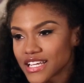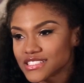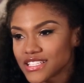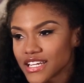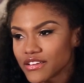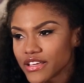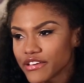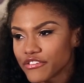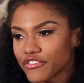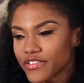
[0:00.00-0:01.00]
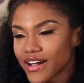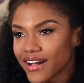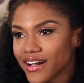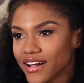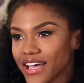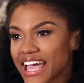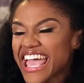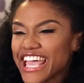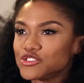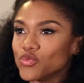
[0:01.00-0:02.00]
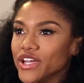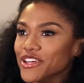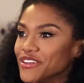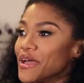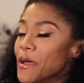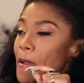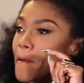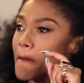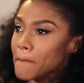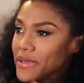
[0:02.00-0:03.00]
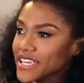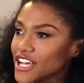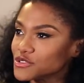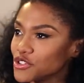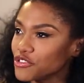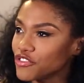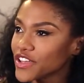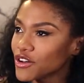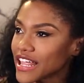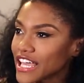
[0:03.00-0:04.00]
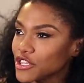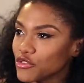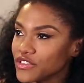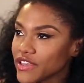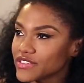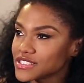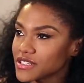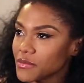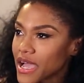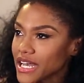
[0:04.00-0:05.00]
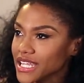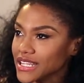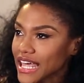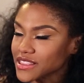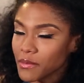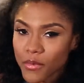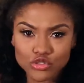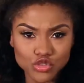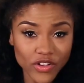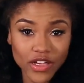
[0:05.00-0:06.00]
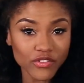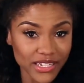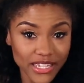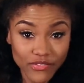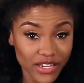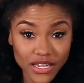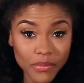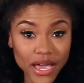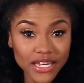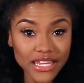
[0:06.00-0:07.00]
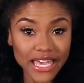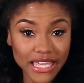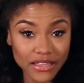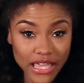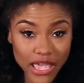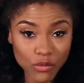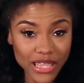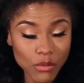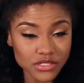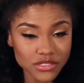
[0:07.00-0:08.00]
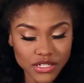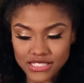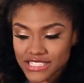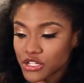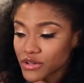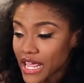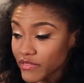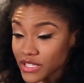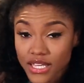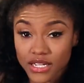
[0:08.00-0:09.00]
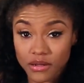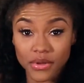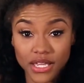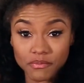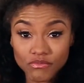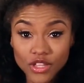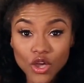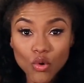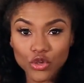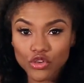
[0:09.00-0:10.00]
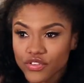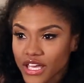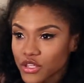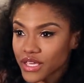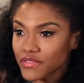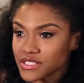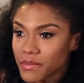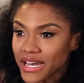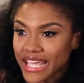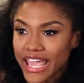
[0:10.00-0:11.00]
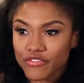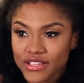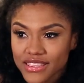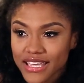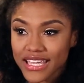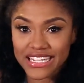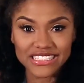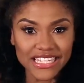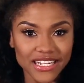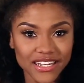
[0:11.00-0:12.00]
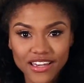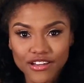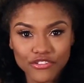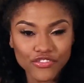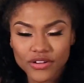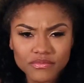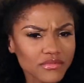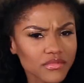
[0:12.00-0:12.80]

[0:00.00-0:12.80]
said, if it's weird. Because when you feel like you've given somebody, like the most you've ever given anybody, like that was considered everything to me. When you feel like you give somebody everything and it's not enough,